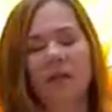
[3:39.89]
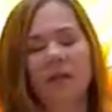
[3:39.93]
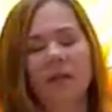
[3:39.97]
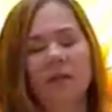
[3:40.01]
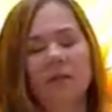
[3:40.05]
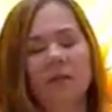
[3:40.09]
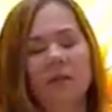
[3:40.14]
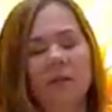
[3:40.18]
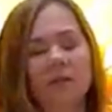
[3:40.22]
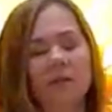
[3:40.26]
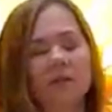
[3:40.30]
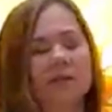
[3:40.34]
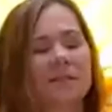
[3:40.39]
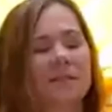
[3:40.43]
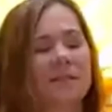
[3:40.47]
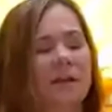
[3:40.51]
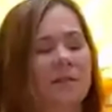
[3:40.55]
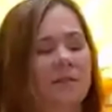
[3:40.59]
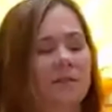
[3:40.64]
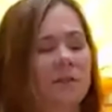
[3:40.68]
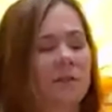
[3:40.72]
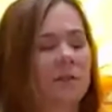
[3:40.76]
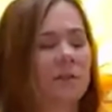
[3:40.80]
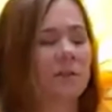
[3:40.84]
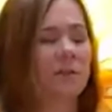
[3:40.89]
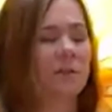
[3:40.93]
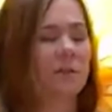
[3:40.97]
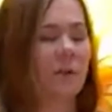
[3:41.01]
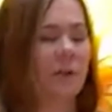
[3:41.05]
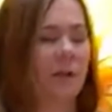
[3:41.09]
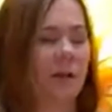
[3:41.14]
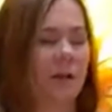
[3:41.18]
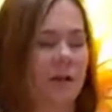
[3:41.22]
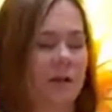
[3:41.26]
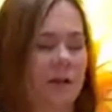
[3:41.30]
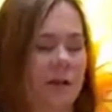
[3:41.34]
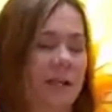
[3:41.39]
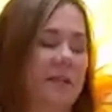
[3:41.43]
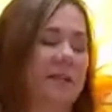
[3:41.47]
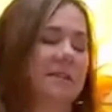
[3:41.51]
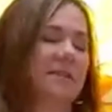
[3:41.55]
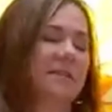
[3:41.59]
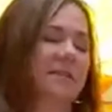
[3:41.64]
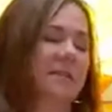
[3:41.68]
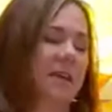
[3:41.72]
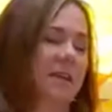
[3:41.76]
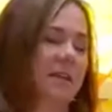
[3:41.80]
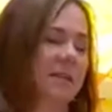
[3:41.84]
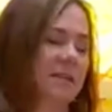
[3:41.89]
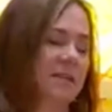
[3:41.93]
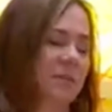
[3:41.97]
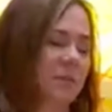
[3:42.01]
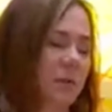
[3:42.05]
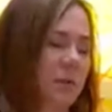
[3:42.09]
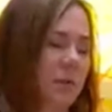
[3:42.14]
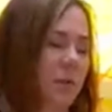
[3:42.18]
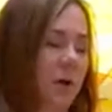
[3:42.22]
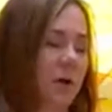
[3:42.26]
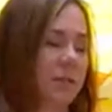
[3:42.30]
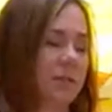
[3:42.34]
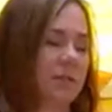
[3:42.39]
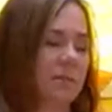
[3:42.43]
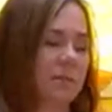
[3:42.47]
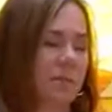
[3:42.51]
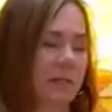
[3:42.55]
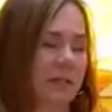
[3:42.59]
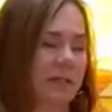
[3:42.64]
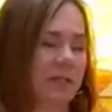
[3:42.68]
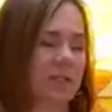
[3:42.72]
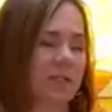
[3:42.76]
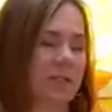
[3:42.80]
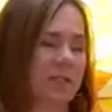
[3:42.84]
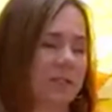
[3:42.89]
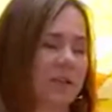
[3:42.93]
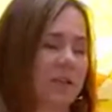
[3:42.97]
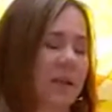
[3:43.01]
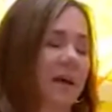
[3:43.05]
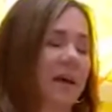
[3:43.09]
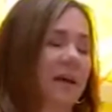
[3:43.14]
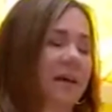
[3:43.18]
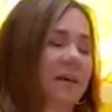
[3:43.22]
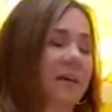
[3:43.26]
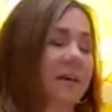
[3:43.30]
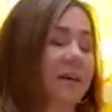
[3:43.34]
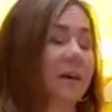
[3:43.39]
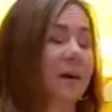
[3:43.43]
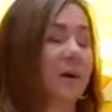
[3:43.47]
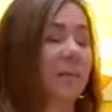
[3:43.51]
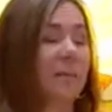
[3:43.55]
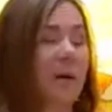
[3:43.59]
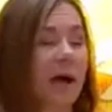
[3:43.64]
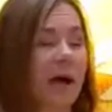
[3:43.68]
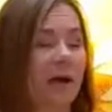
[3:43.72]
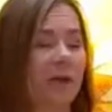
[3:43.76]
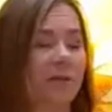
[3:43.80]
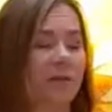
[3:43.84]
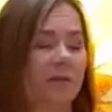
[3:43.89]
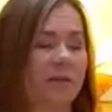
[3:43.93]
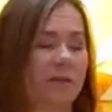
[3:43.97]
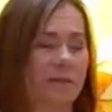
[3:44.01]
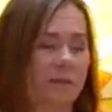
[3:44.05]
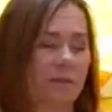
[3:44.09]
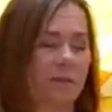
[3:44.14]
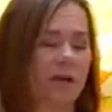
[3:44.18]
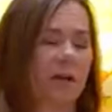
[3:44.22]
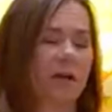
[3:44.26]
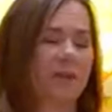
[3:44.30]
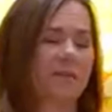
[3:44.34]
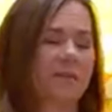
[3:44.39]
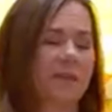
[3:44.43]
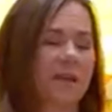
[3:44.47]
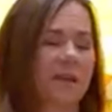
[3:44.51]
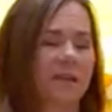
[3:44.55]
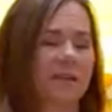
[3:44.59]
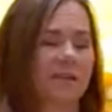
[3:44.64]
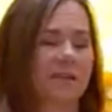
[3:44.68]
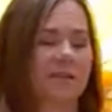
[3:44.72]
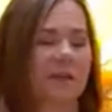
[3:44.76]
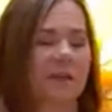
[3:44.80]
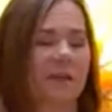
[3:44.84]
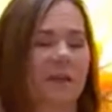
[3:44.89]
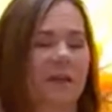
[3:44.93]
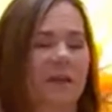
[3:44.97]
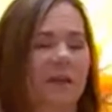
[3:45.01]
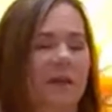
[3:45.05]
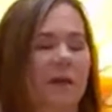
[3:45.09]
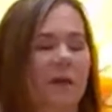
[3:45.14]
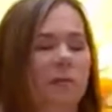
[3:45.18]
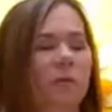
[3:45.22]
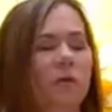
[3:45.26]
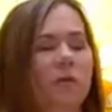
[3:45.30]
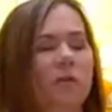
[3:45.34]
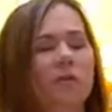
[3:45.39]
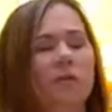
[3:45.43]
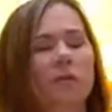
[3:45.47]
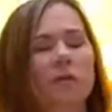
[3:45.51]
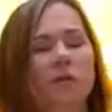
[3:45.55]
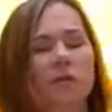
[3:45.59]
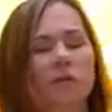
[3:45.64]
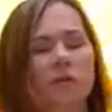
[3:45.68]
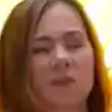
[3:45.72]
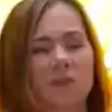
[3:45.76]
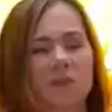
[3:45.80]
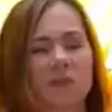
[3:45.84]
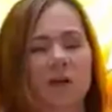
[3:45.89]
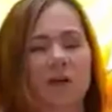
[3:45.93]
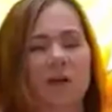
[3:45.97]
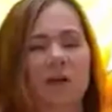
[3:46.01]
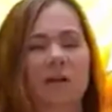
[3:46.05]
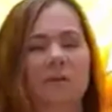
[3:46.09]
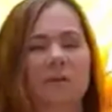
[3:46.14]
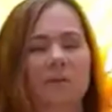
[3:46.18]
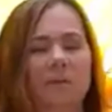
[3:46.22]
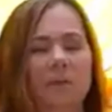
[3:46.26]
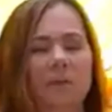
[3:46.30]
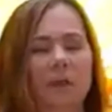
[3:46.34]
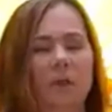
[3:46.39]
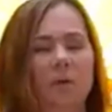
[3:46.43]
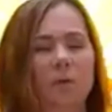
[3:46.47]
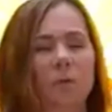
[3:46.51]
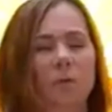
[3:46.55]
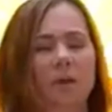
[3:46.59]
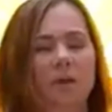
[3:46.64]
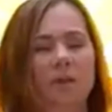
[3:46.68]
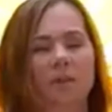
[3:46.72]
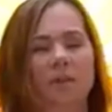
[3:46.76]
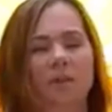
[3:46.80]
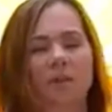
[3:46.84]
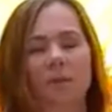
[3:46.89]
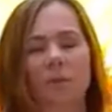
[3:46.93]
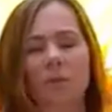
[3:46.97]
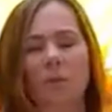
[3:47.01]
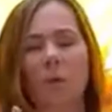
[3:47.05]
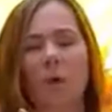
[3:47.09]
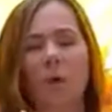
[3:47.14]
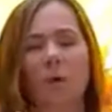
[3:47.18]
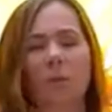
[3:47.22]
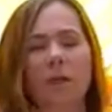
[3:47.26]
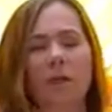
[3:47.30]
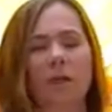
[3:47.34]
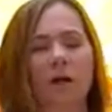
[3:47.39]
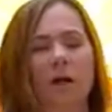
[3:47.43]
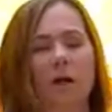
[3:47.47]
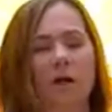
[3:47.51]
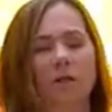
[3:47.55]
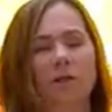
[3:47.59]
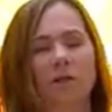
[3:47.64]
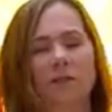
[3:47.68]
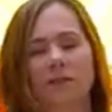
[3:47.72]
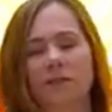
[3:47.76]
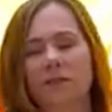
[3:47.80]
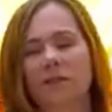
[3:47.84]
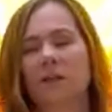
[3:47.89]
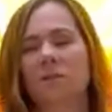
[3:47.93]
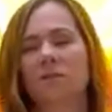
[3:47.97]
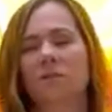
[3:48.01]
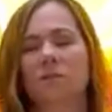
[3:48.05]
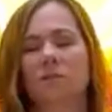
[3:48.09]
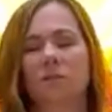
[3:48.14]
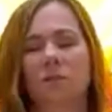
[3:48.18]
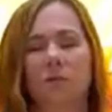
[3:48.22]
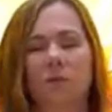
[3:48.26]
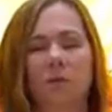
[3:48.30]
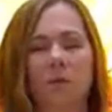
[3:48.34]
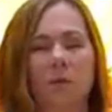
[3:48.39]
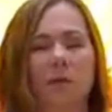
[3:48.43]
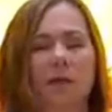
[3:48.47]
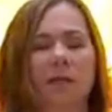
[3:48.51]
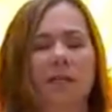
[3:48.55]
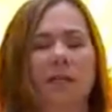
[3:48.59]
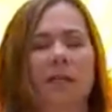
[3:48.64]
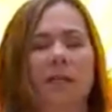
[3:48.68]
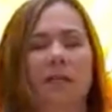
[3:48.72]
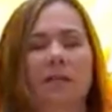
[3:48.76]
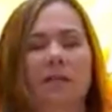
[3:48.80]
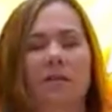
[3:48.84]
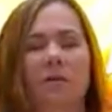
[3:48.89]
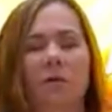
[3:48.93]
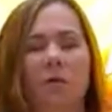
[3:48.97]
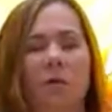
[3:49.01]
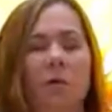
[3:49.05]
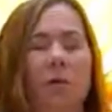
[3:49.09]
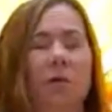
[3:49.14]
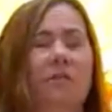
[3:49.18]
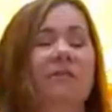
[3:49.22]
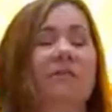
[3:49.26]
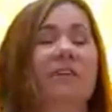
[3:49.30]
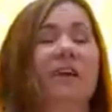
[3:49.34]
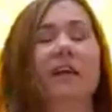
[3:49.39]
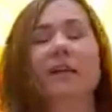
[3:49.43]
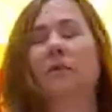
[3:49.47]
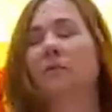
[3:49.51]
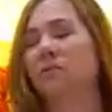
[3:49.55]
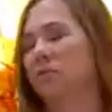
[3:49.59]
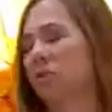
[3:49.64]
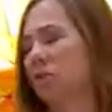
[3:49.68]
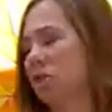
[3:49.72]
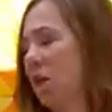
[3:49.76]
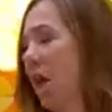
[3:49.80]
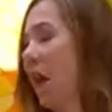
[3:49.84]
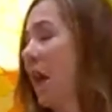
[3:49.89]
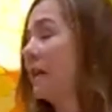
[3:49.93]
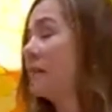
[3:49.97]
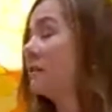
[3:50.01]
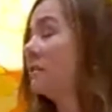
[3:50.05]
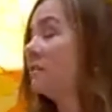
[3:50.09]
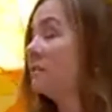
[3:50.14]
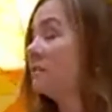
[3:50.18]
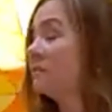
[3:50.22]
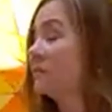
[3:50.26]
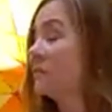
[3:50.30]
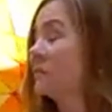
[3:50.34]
There are several insights we want to mention about this process. And we'll first start with what we call the central meridian or vagal channel.